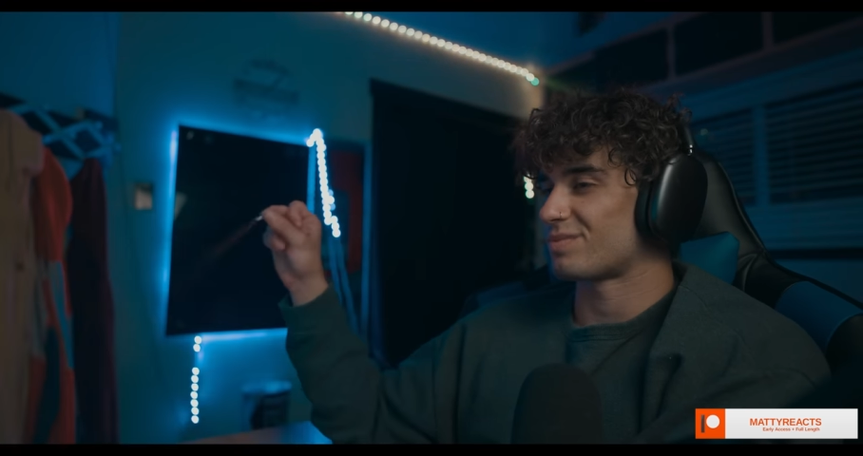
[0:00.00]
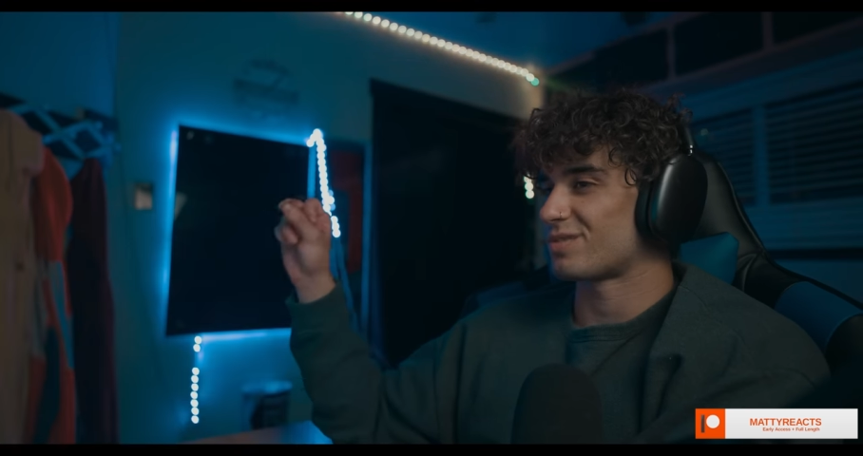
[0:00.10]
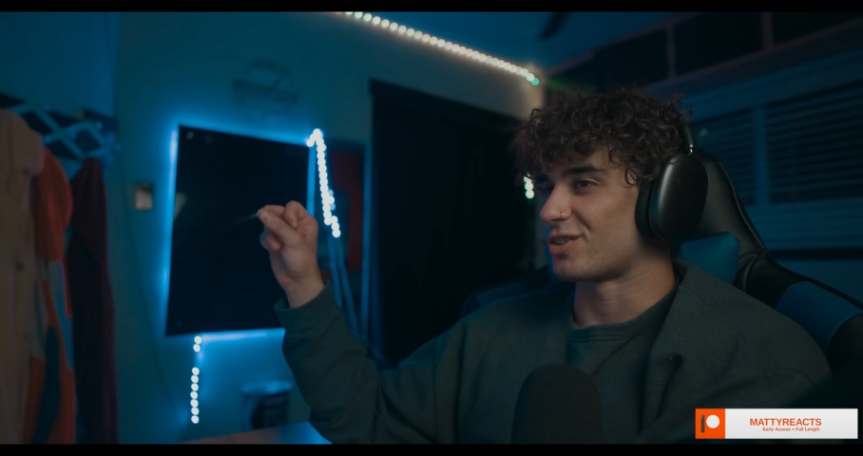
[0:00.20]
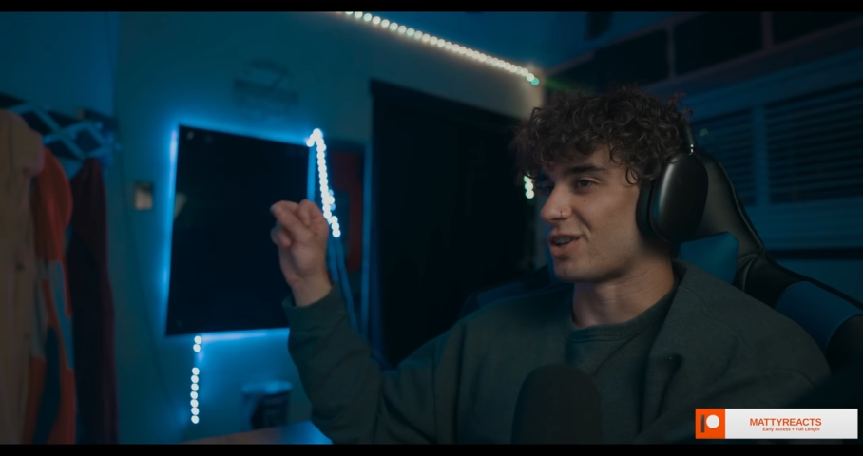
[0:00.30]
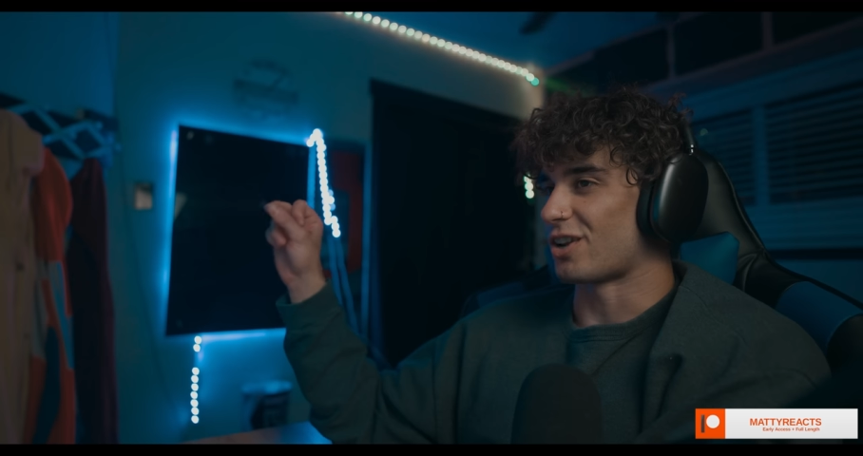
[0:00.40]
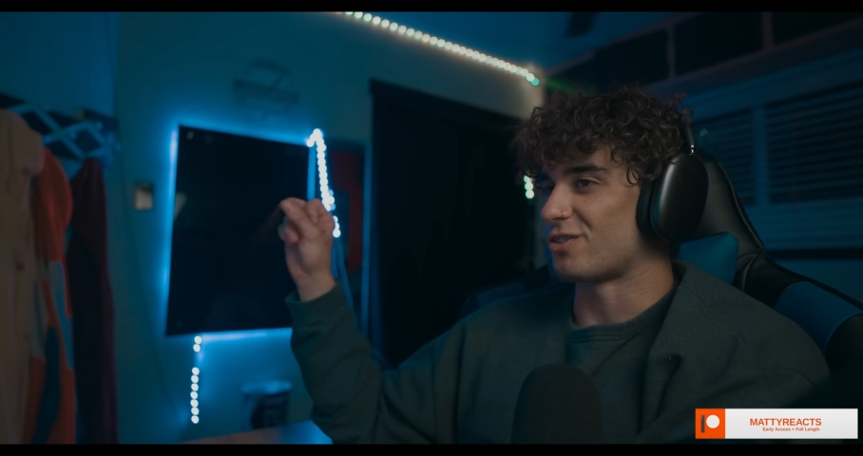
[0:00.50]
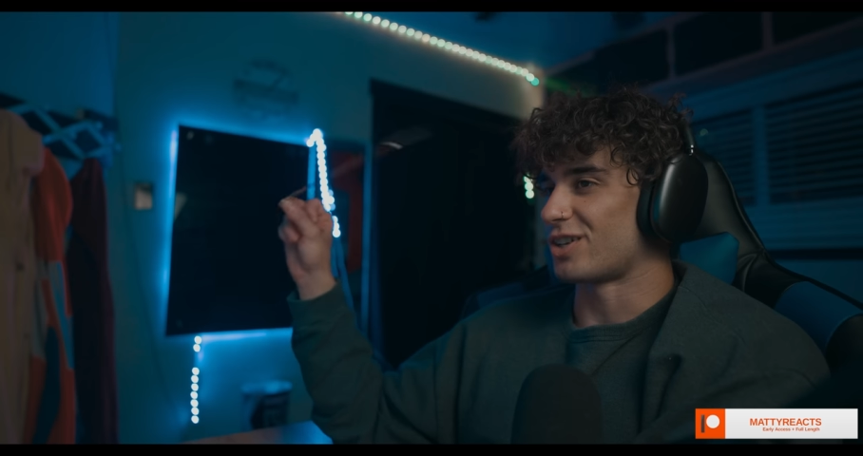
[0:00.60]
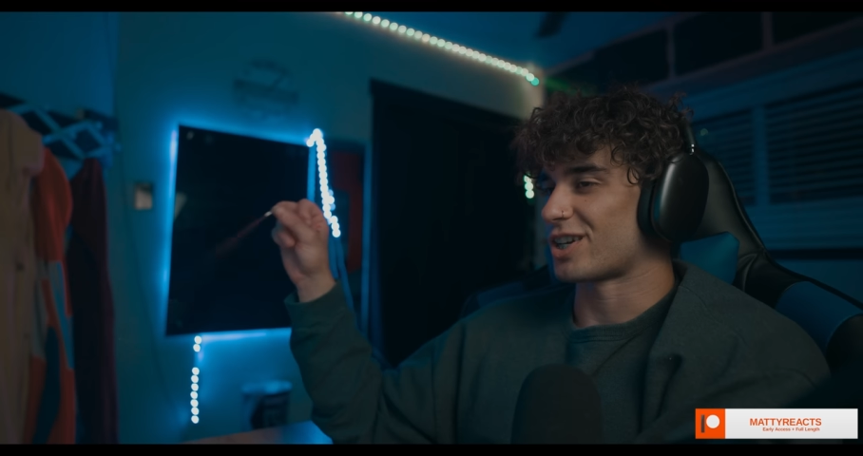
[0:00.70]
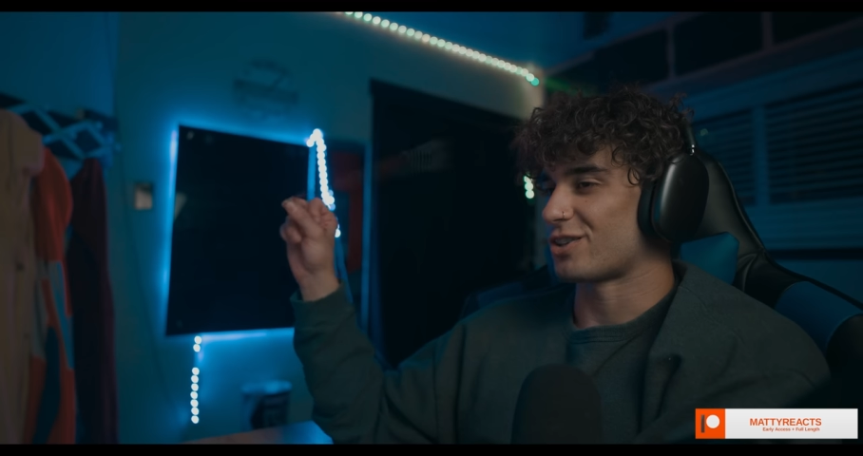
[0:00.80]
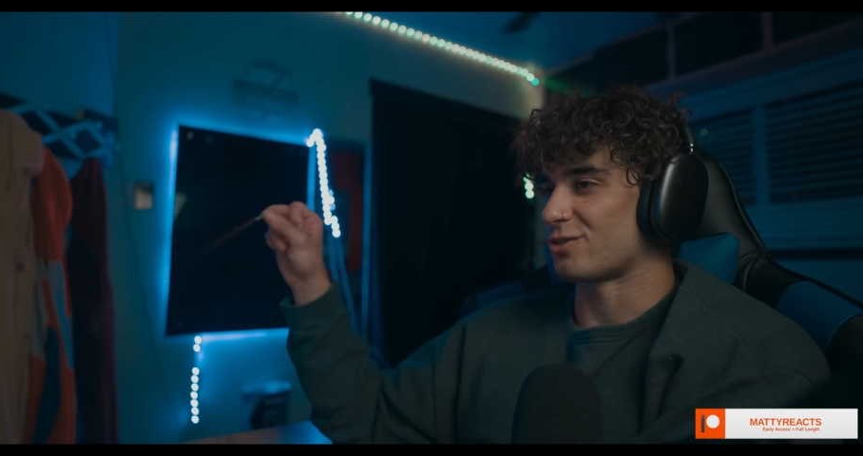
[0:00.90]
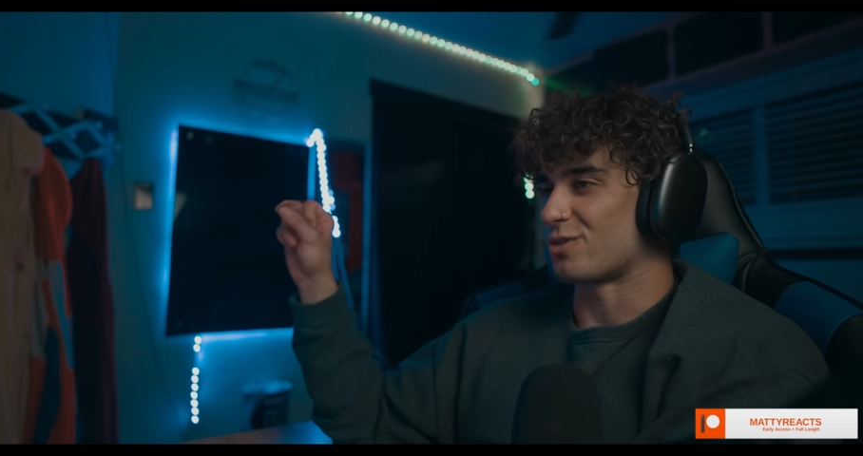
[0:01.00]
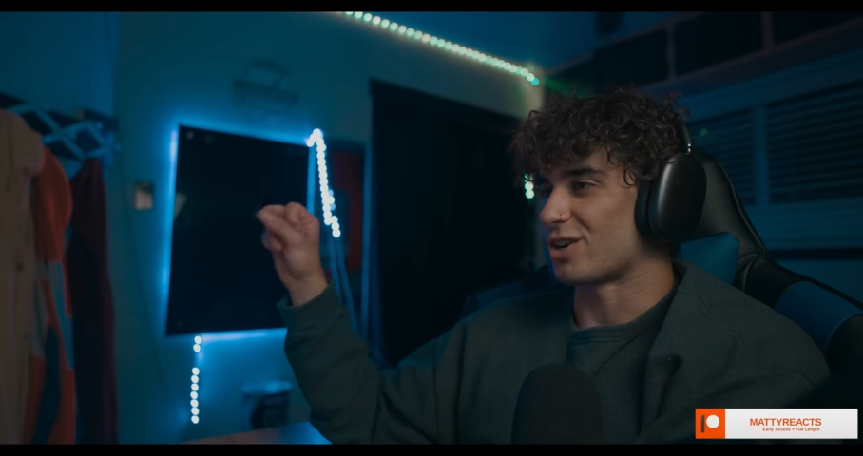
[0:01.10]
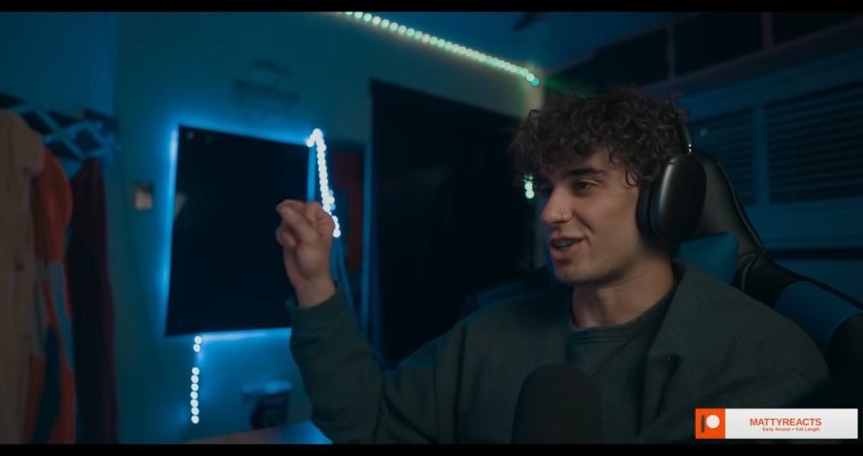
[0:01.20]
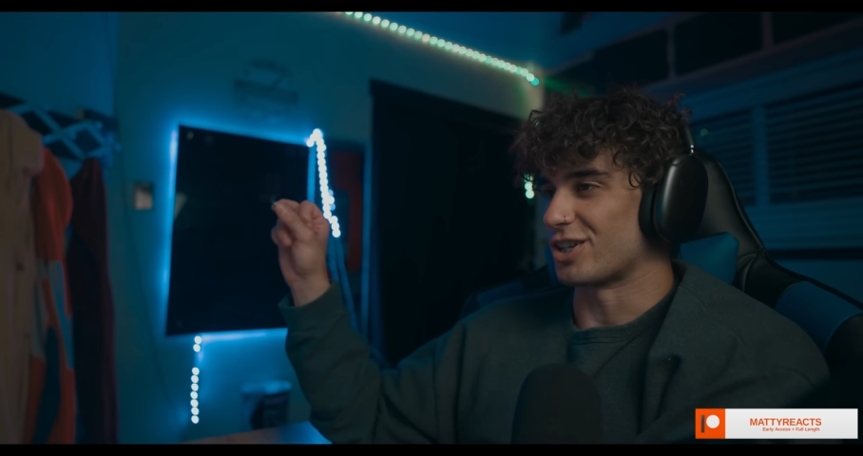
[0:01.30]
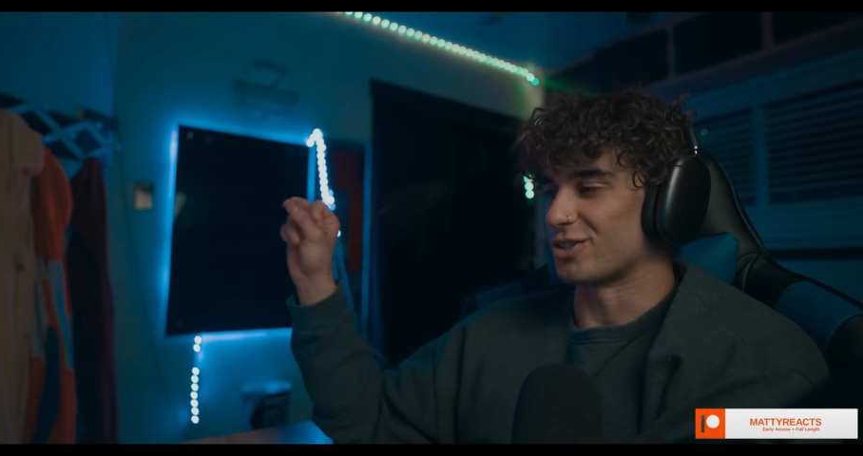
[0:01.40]
Dude, I don't like how they're
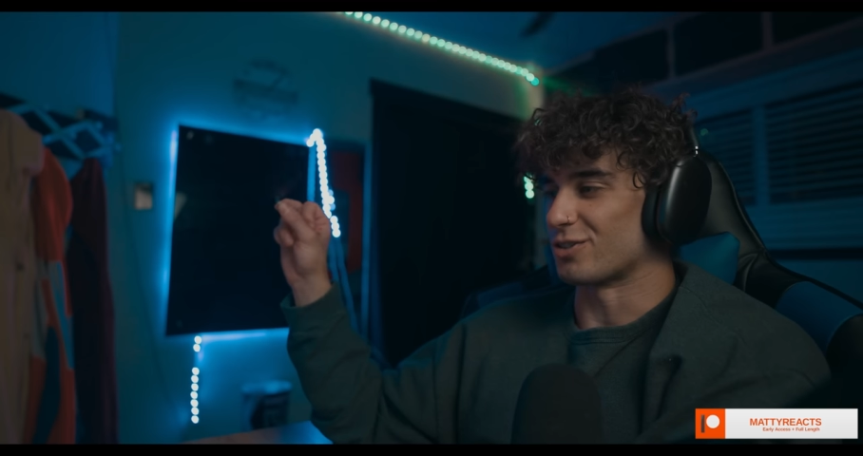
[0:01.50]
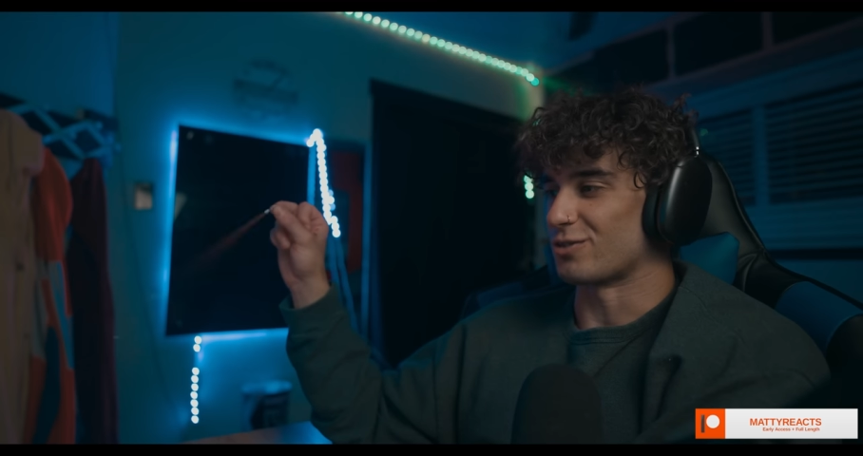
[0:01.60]
walking into the